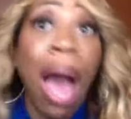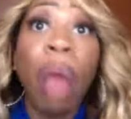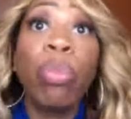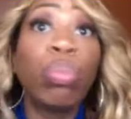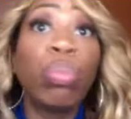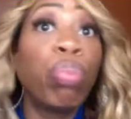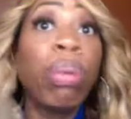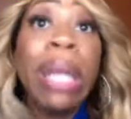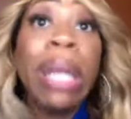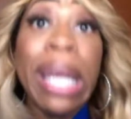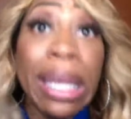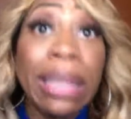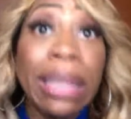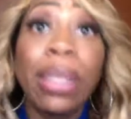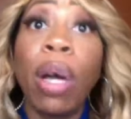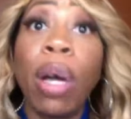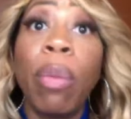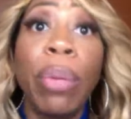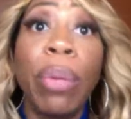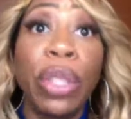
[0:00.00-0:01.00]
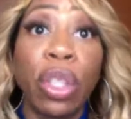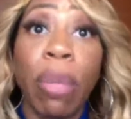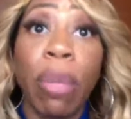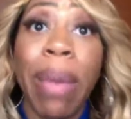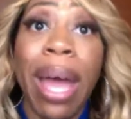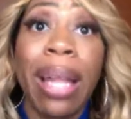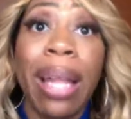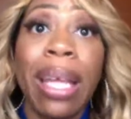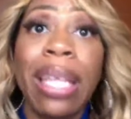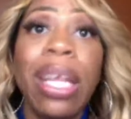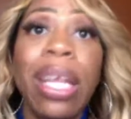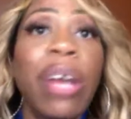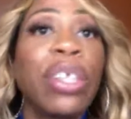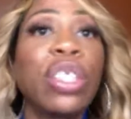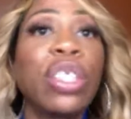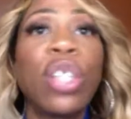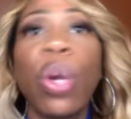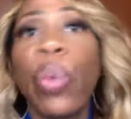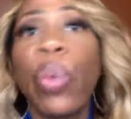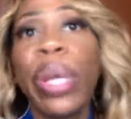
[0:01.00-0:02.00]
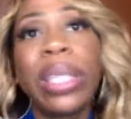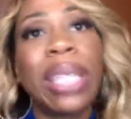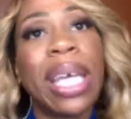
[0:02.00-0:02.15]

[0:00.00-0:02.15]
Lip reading: Please don't put your ballot. There is no reason